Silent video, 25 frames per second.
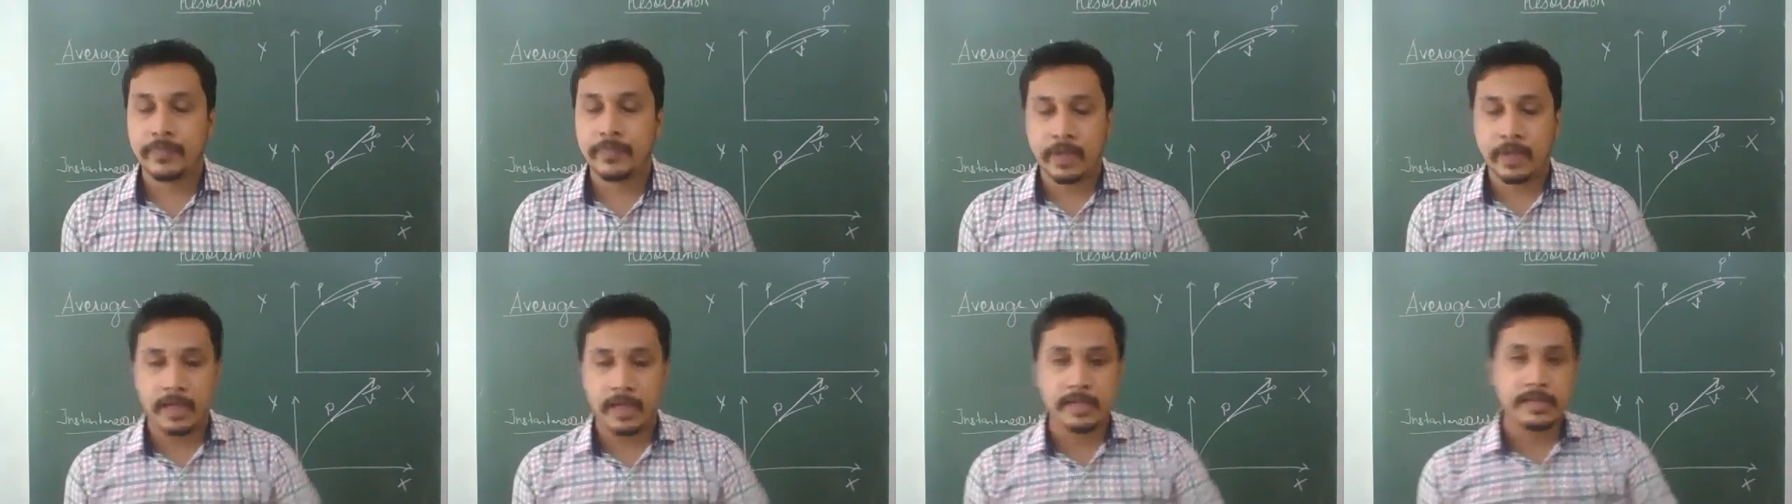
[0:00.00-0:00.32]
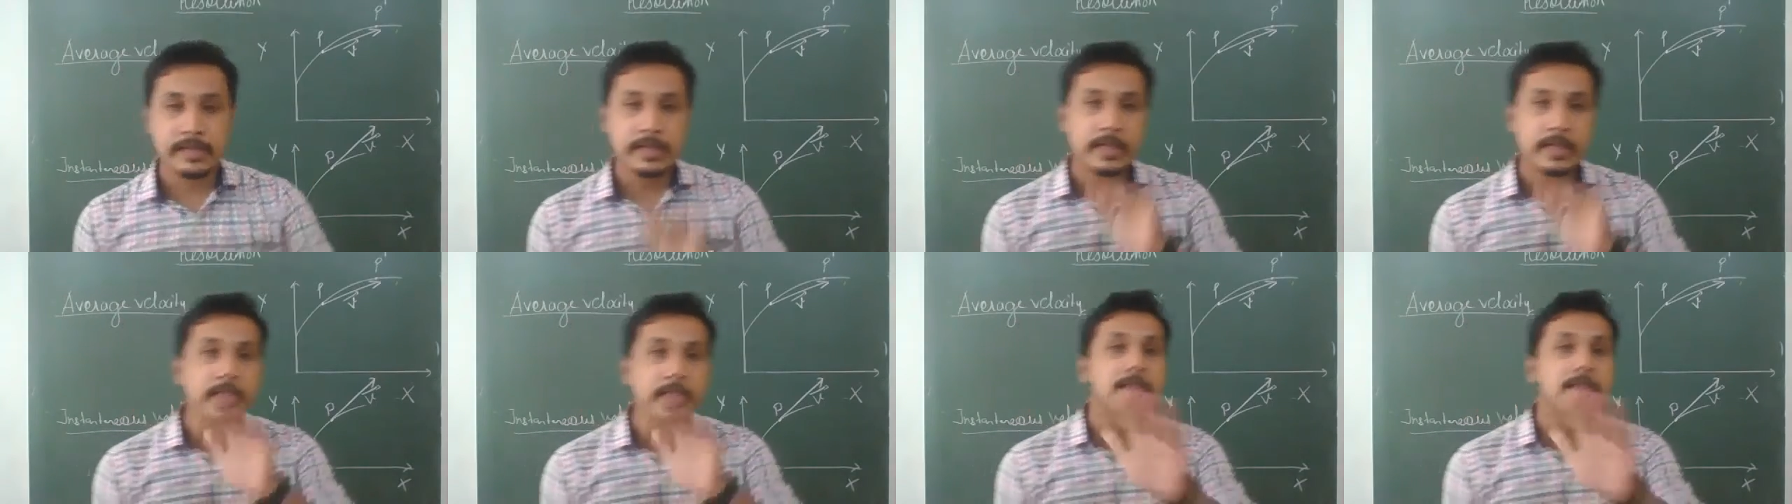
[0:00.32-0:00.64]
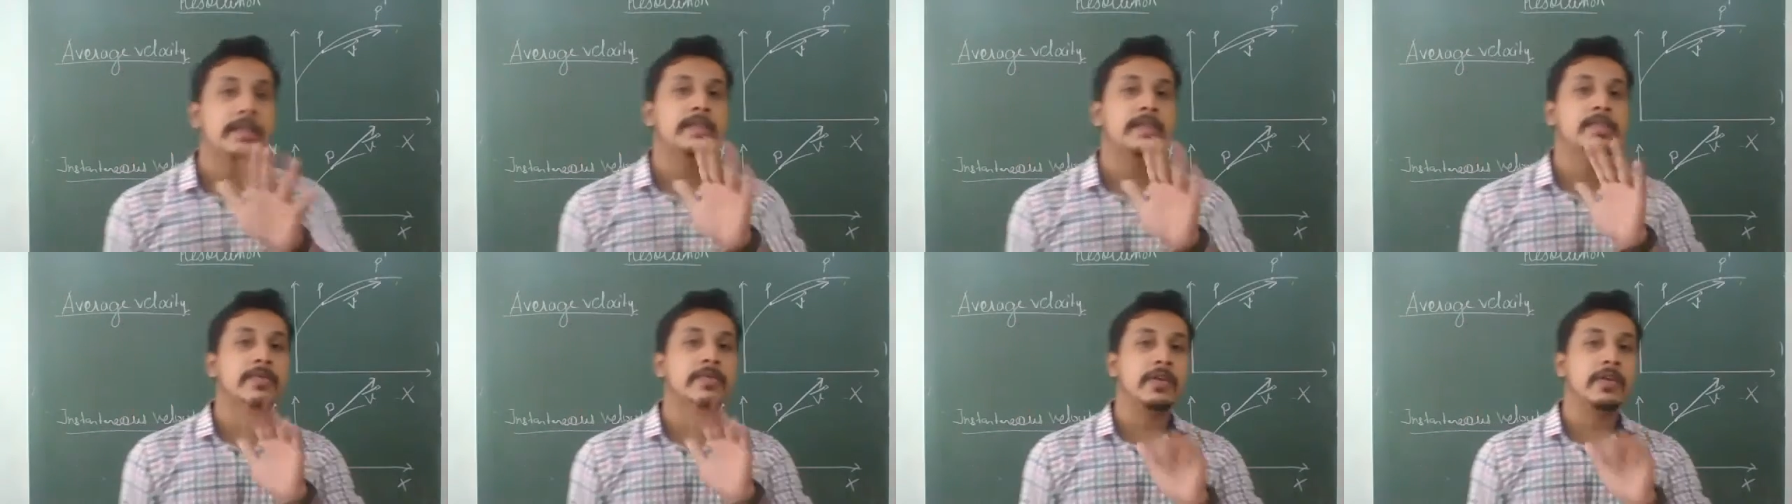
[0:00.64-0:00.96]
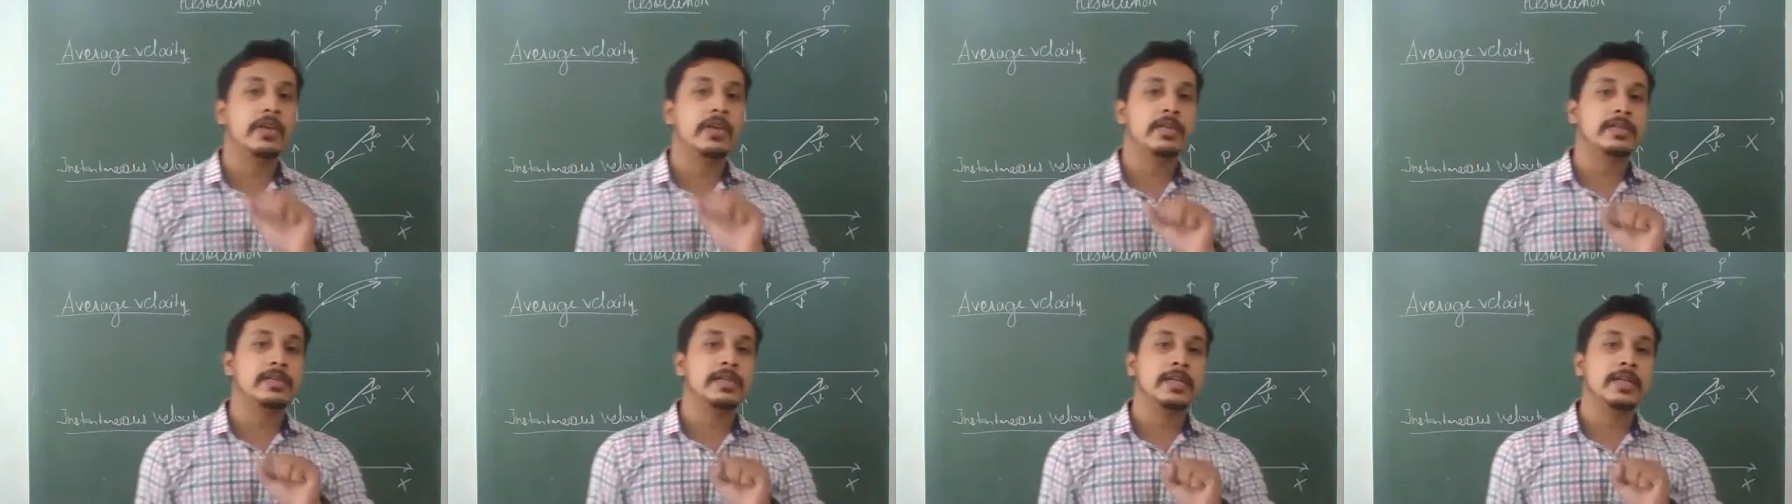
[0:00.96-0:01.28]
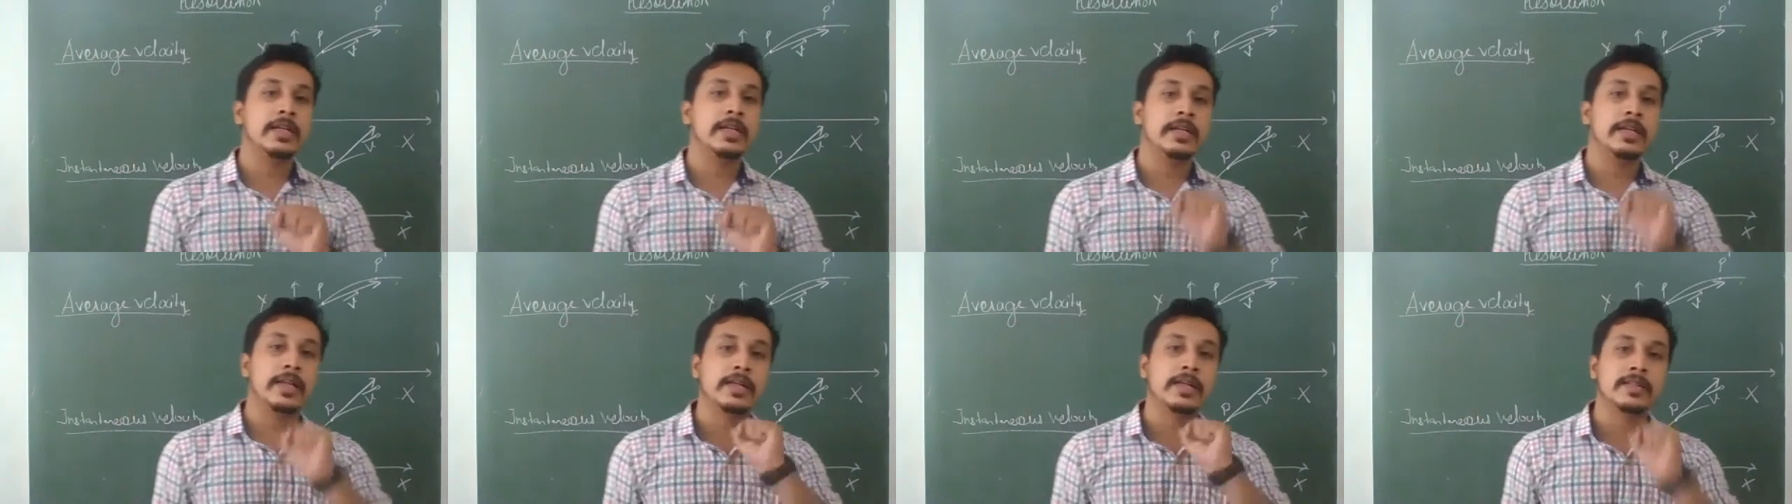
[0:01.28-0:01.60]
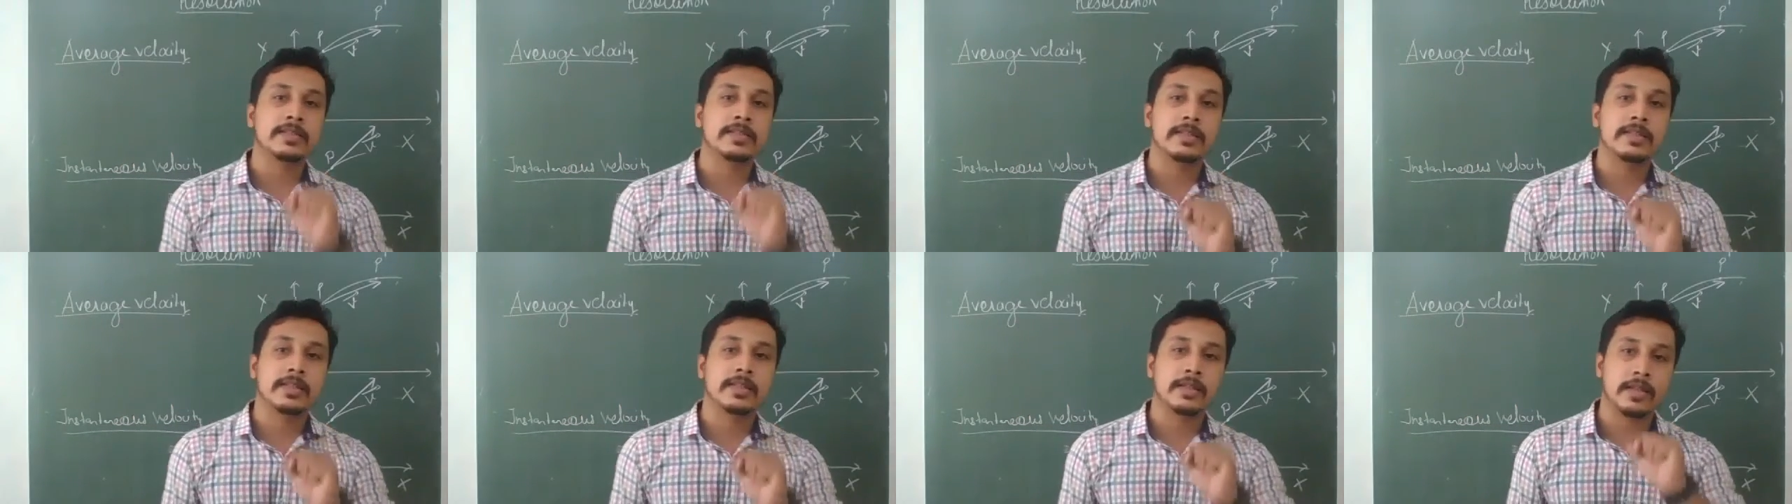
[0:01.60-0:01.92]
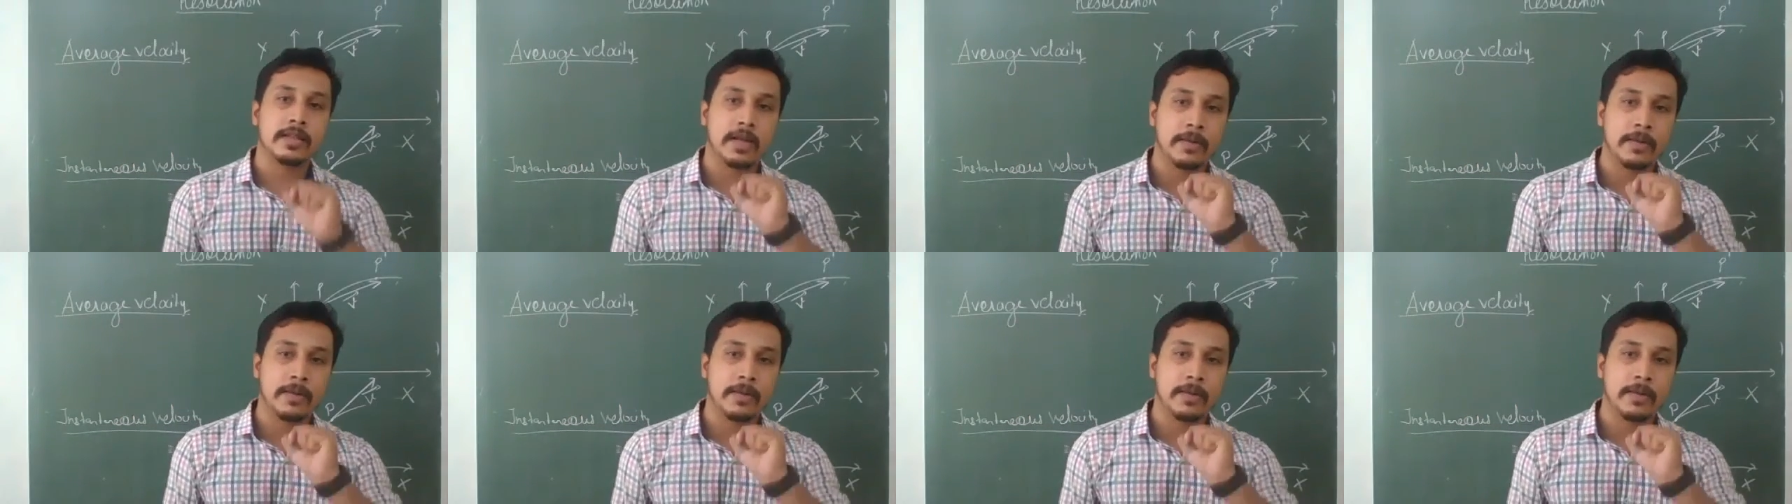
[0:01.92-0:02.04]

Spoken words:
Instantaneous velocity tells us